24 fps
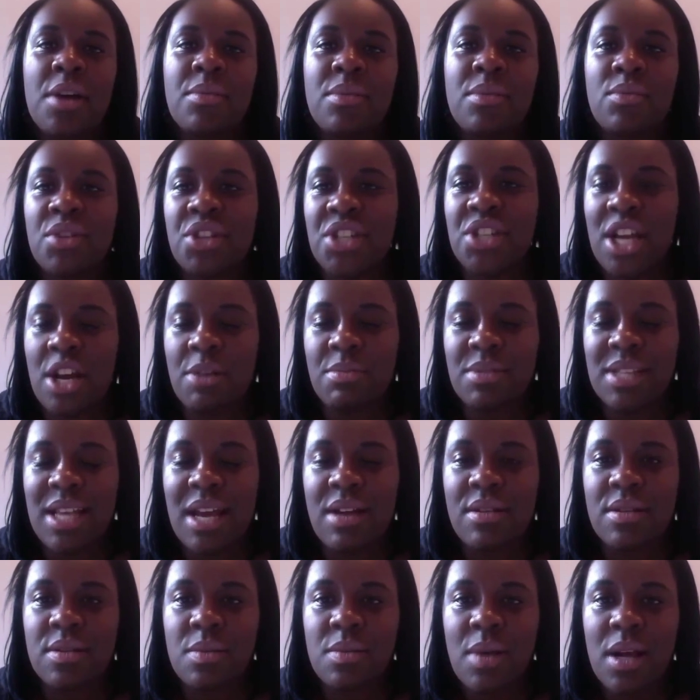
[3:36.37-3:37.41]
which helps
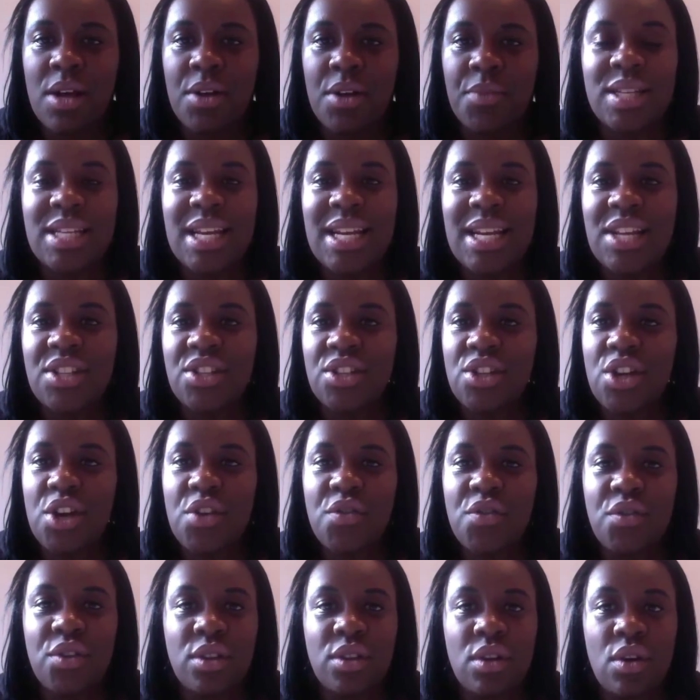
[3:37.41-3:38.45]
out as well. I like to go
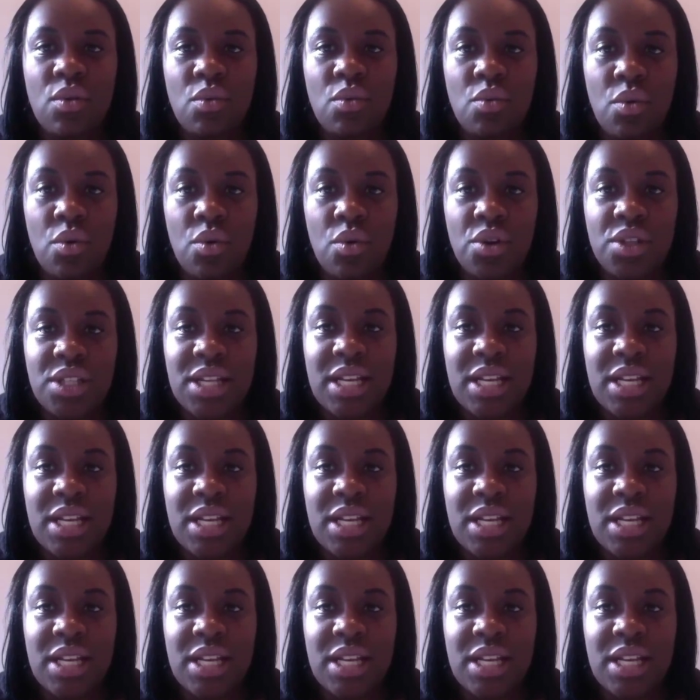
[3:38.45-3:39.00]
for long walks.